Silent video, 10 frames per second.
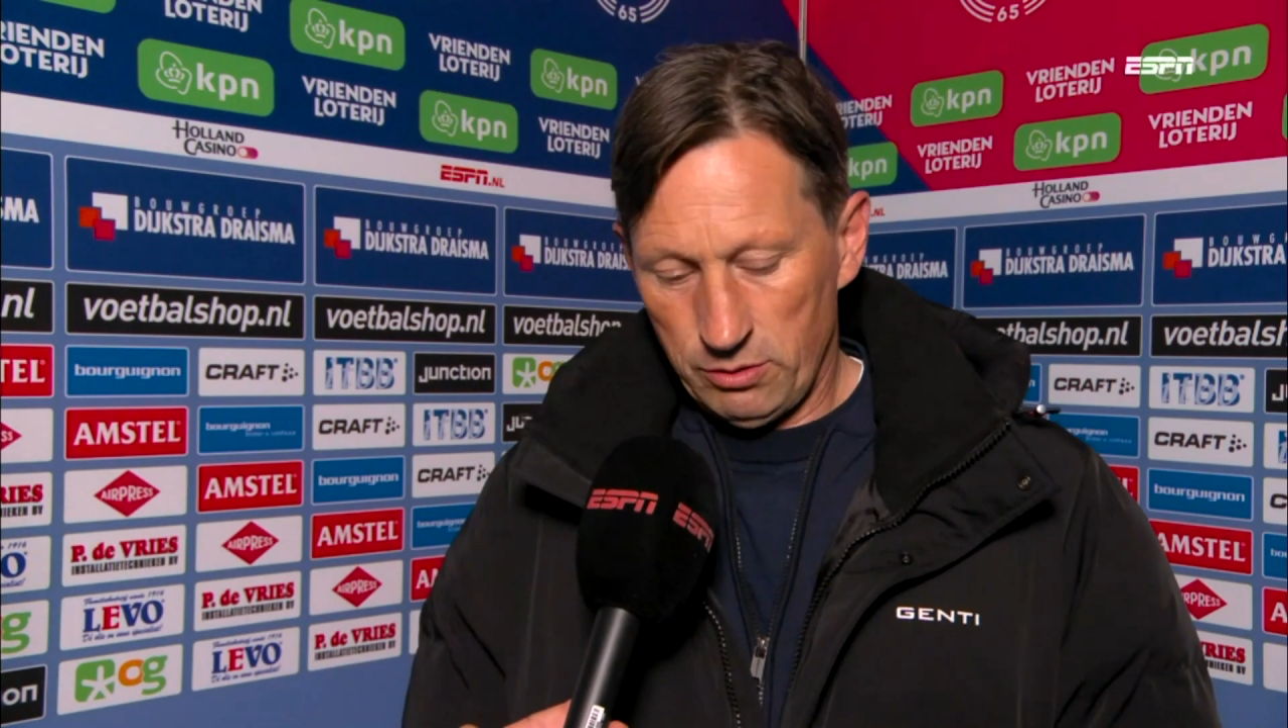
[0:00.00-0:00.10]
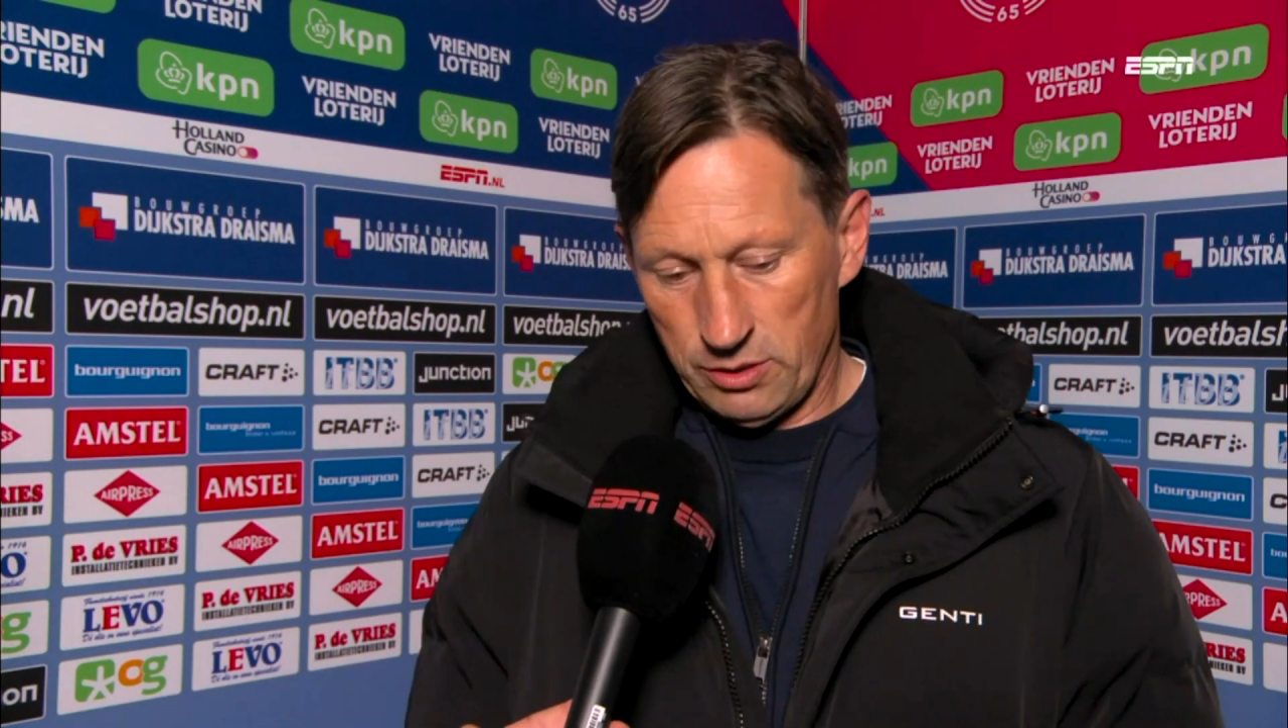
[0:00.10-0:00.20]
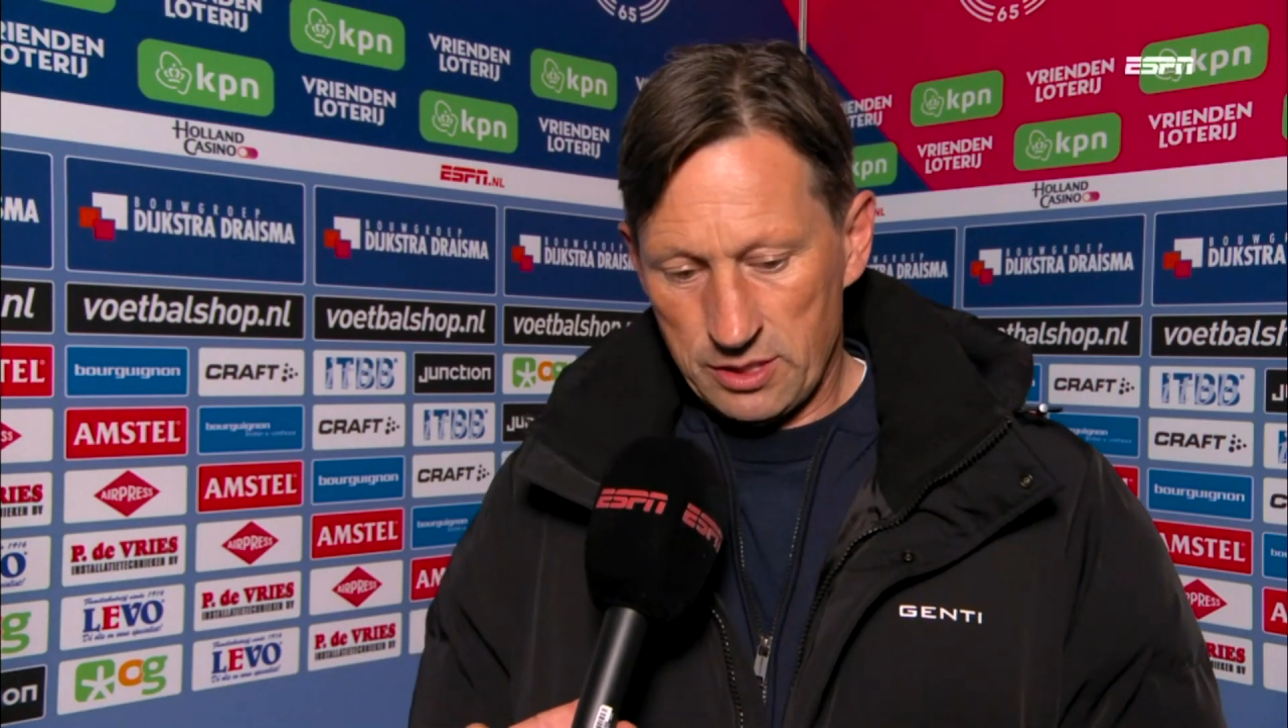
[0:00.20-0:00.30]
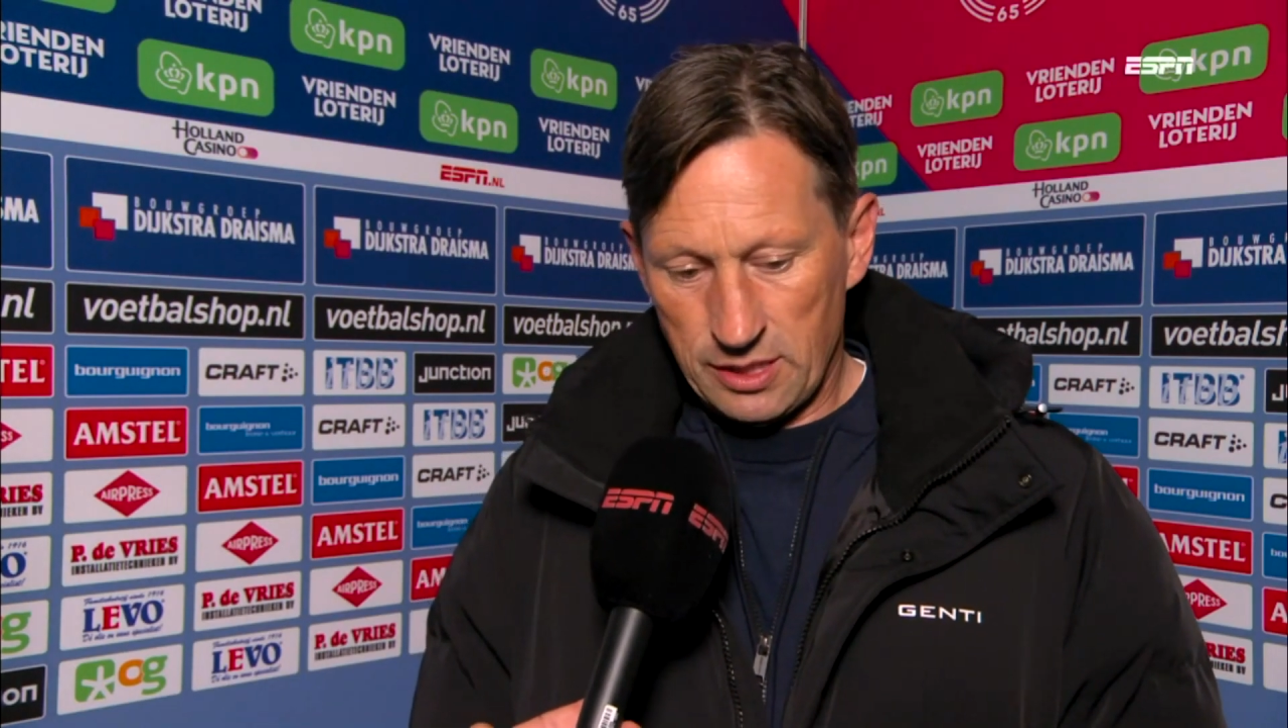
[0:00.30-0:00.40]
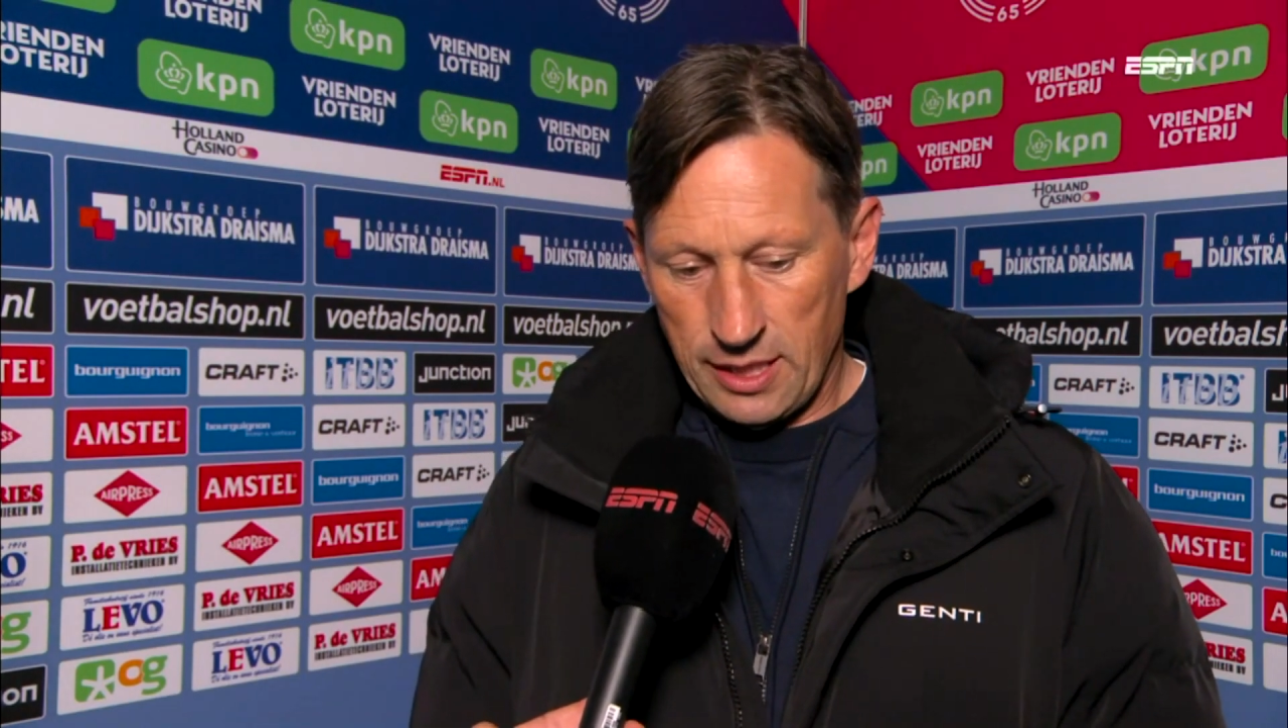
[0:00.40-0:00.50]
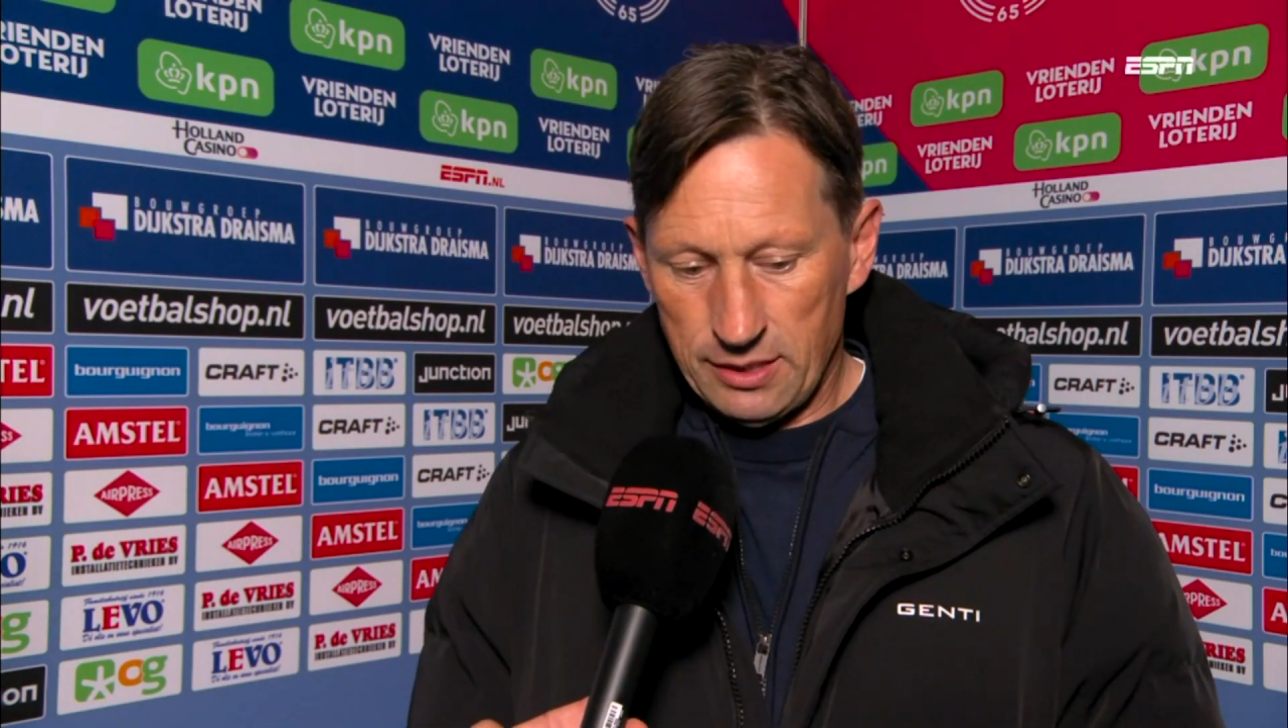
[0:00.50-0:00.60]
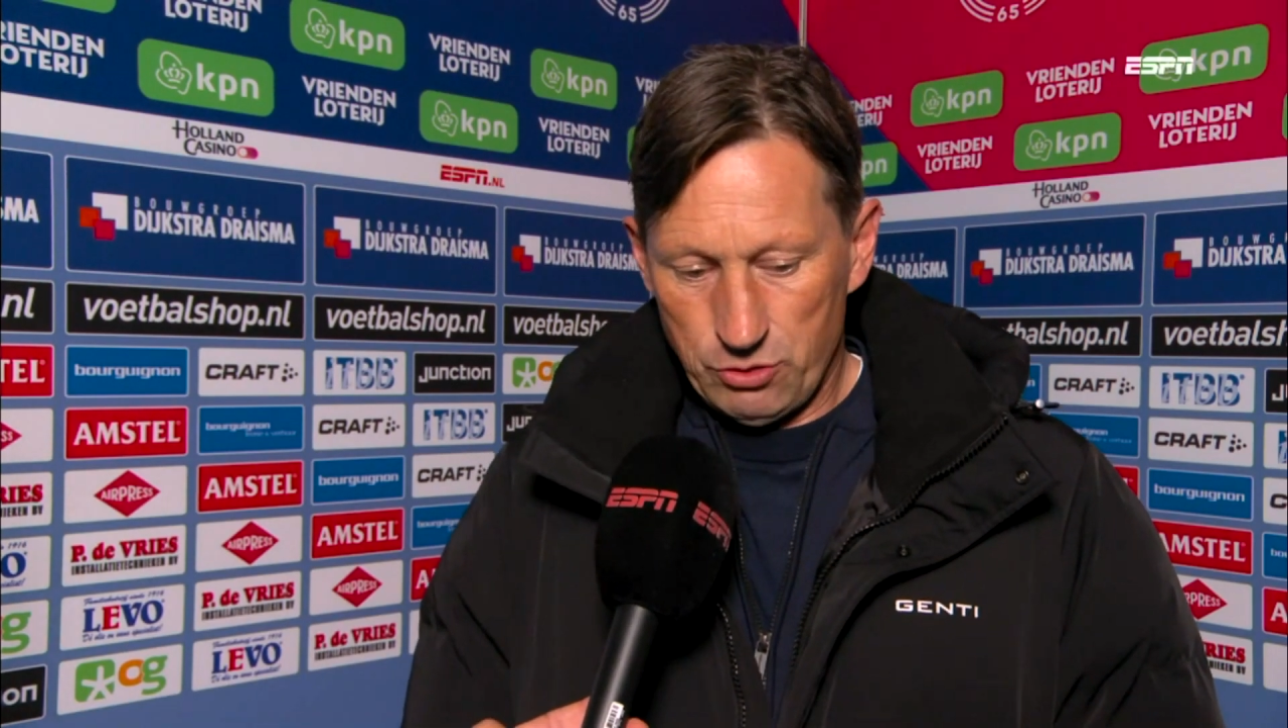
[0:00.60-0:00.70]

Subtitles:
on the side,